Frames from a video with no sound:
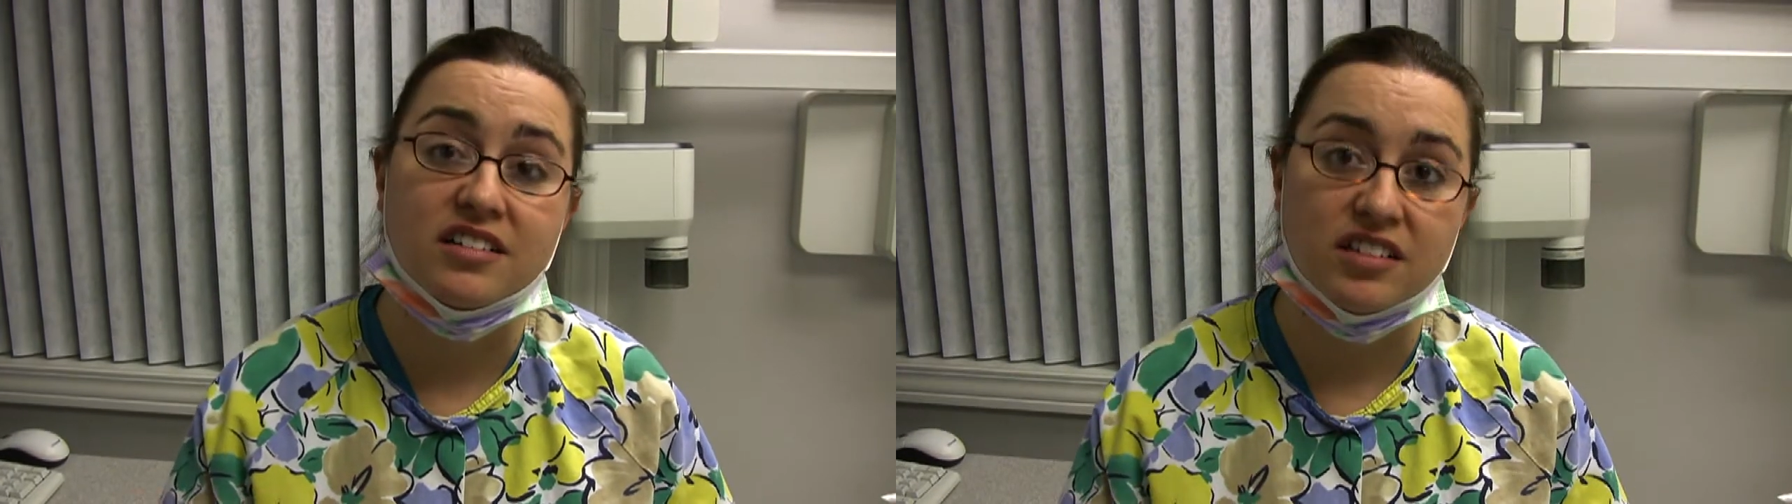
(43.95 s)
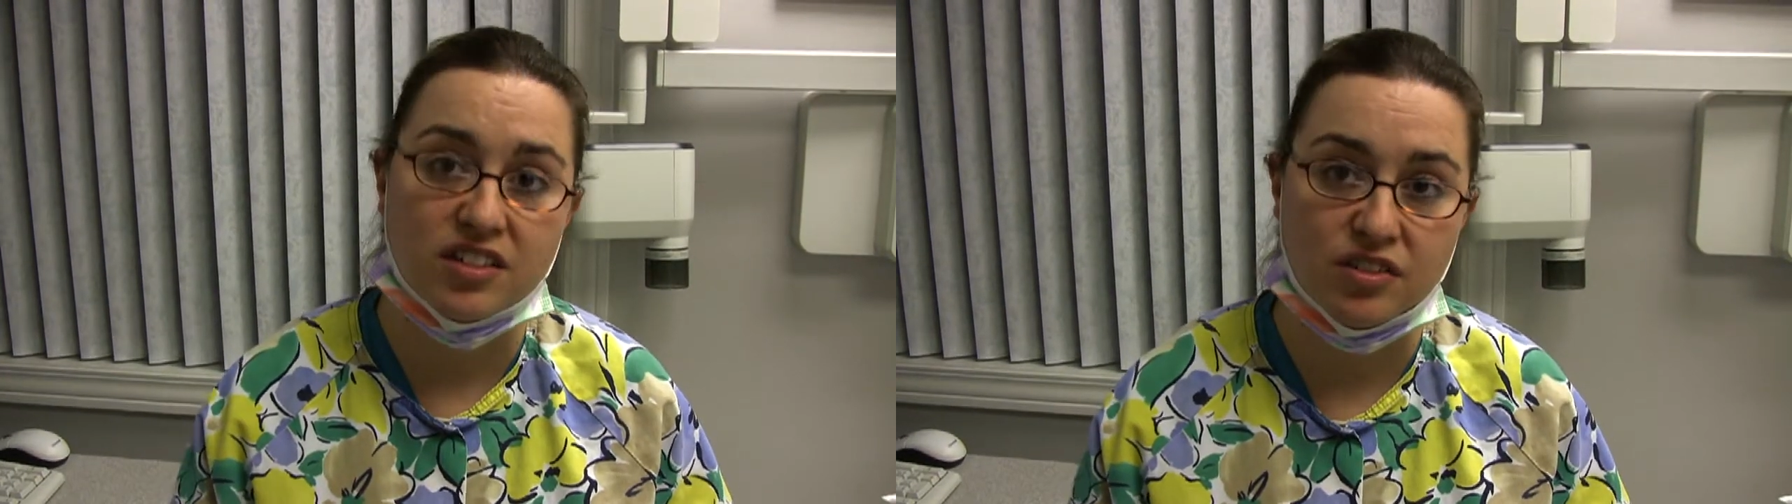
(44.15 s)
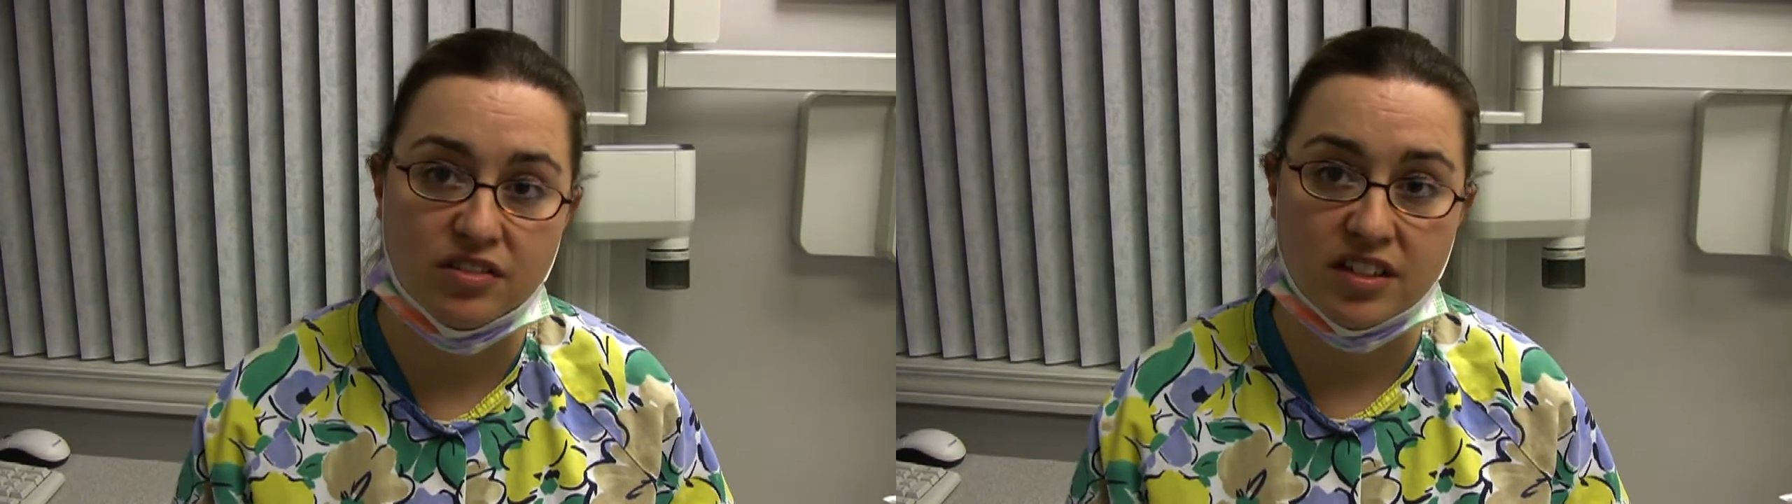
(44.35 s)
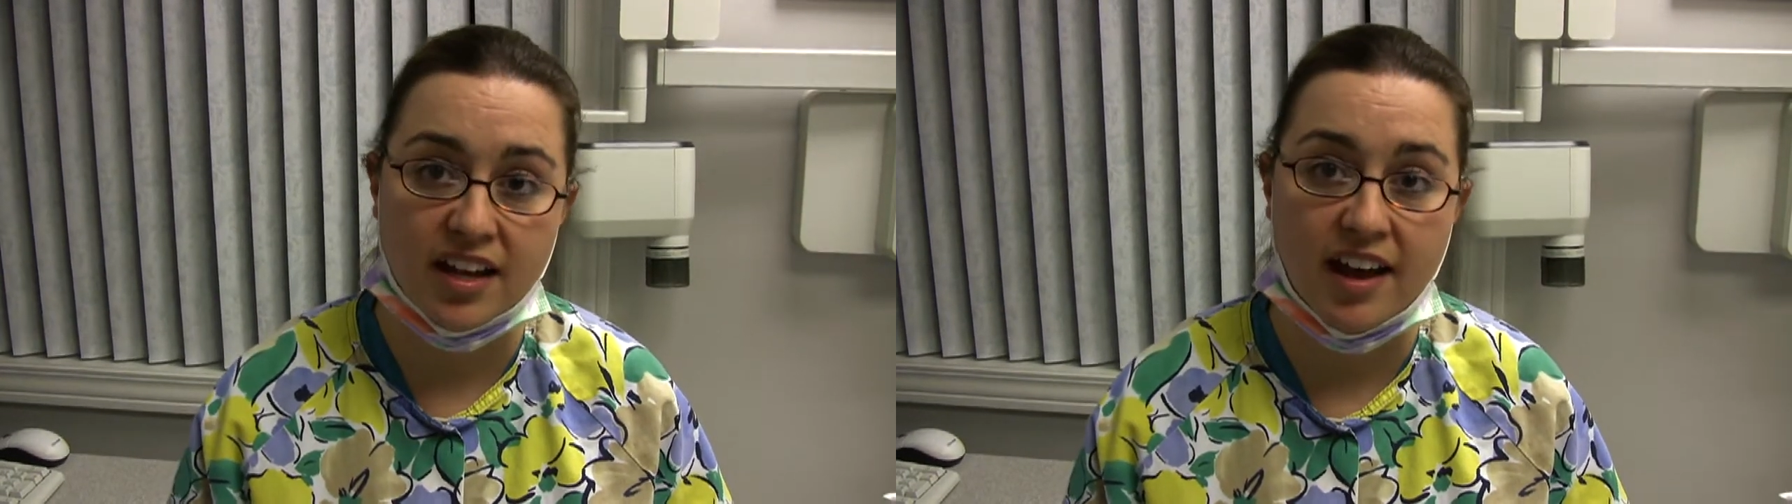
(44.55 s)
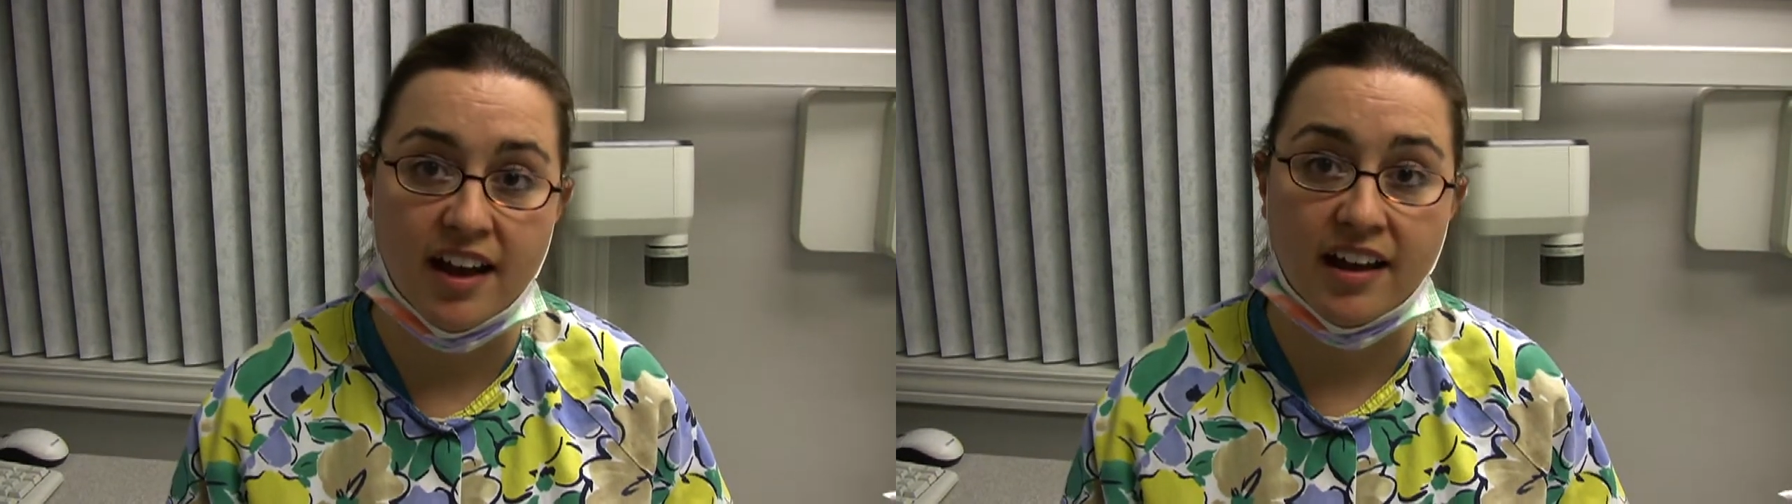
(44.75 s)
the tooth
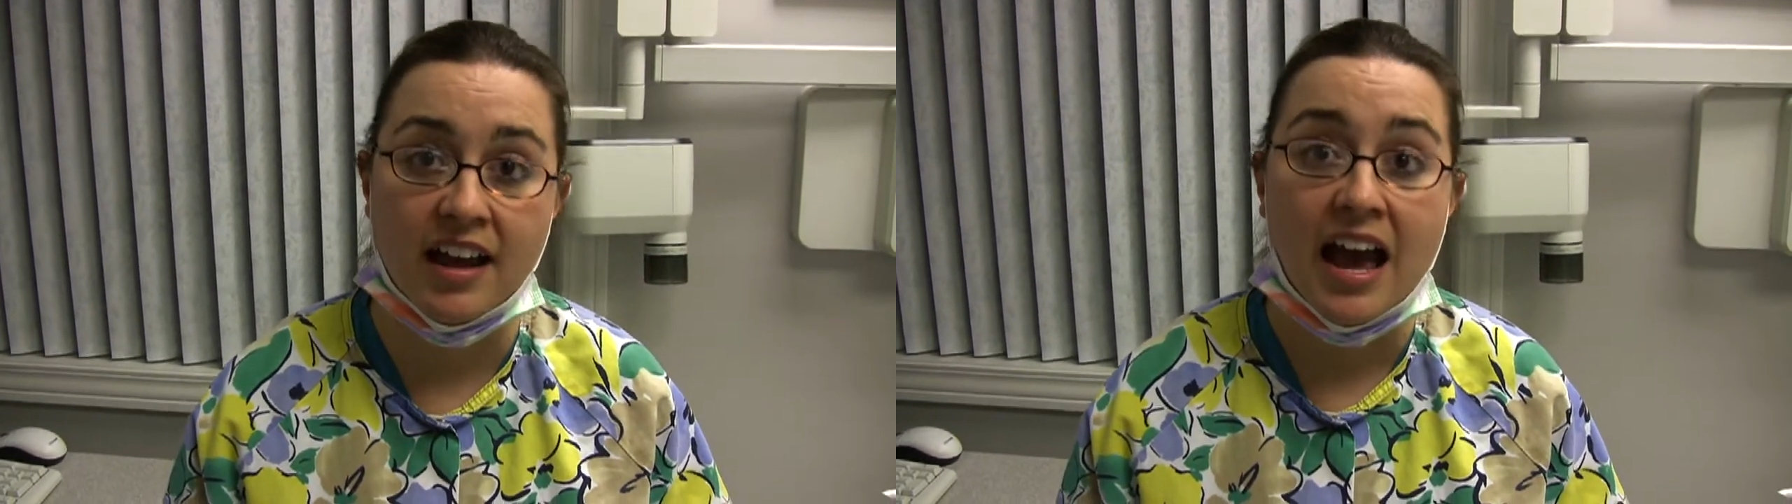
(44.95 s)
decay.